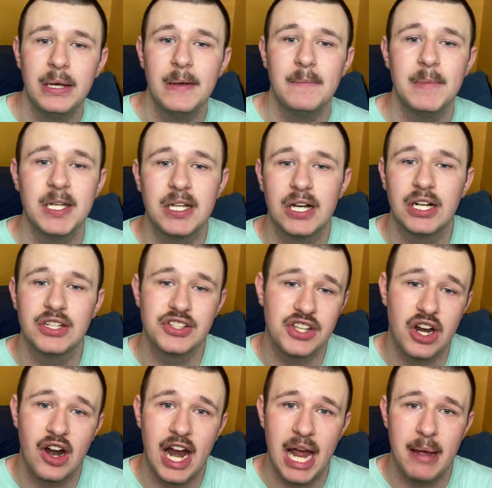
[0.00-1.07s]
because
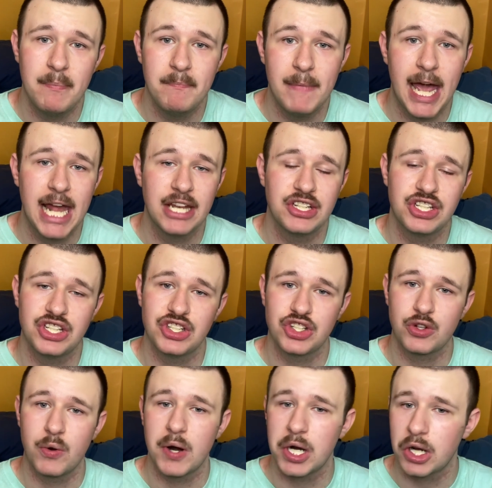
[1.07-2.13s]
they're at Madison
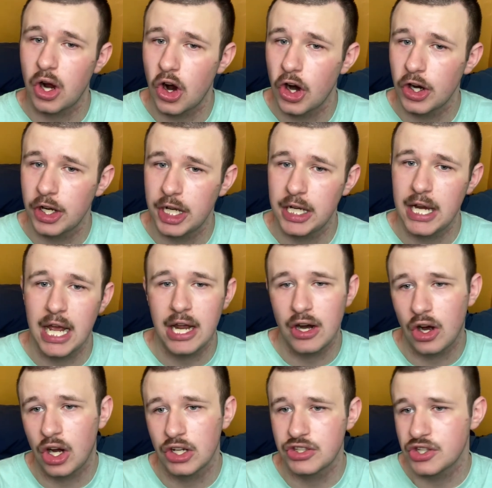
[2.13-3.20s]
Square Garden and
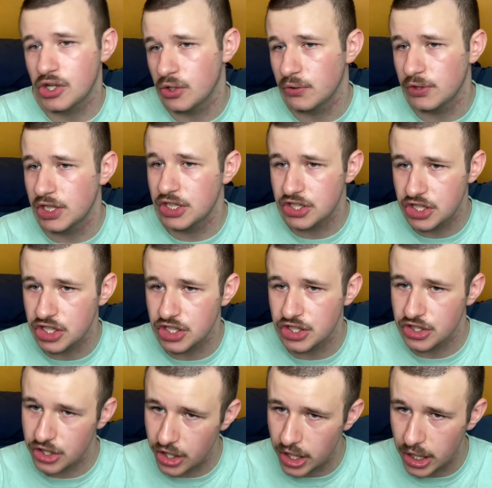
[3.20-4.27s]
also this is
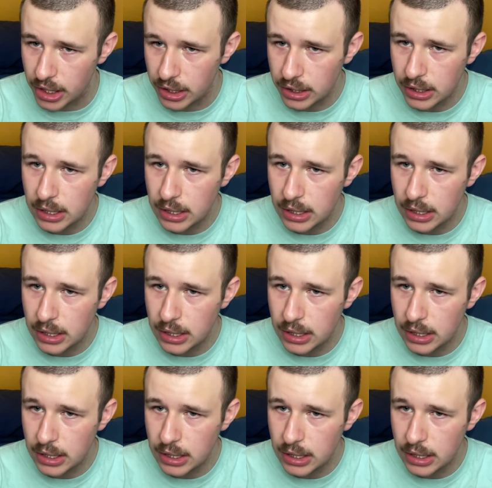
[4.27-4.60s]
the